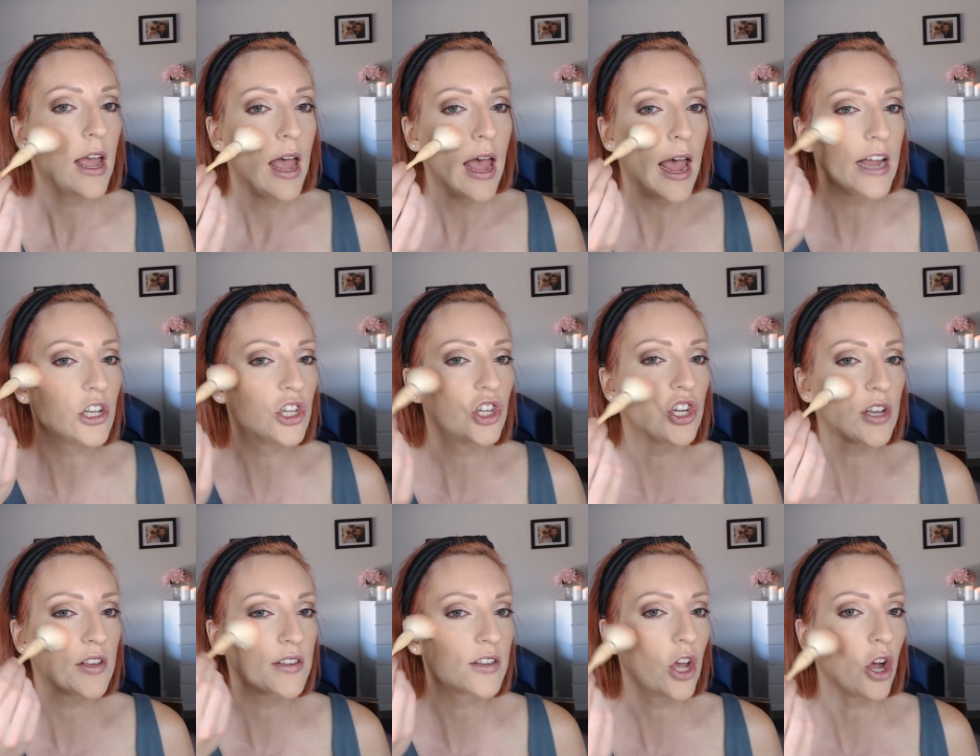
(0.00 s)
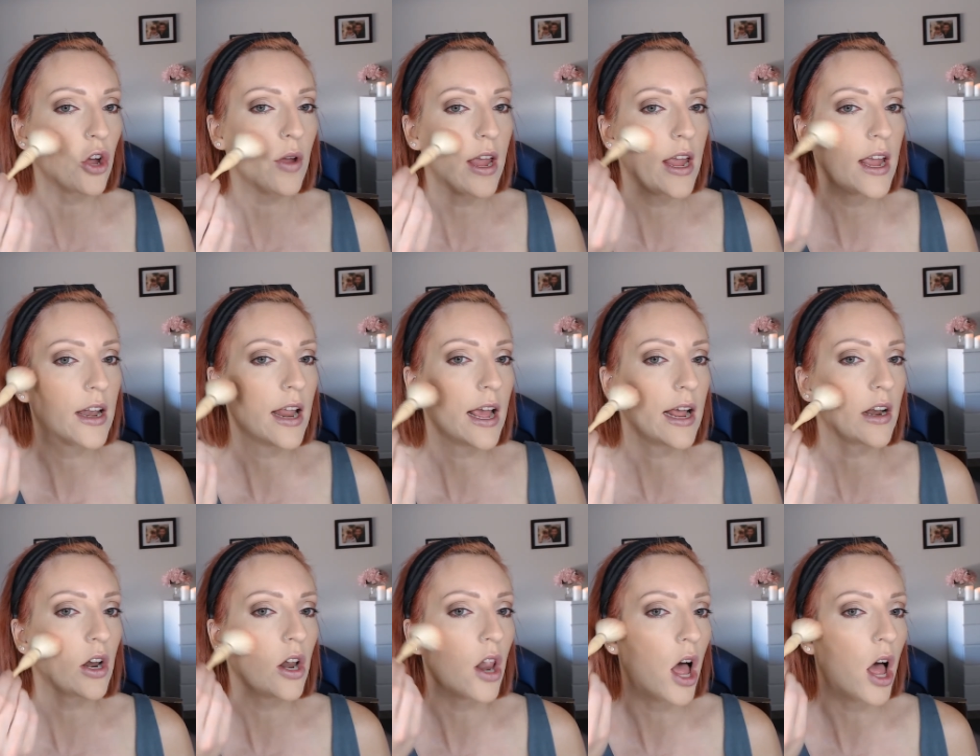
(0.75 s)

and just go in and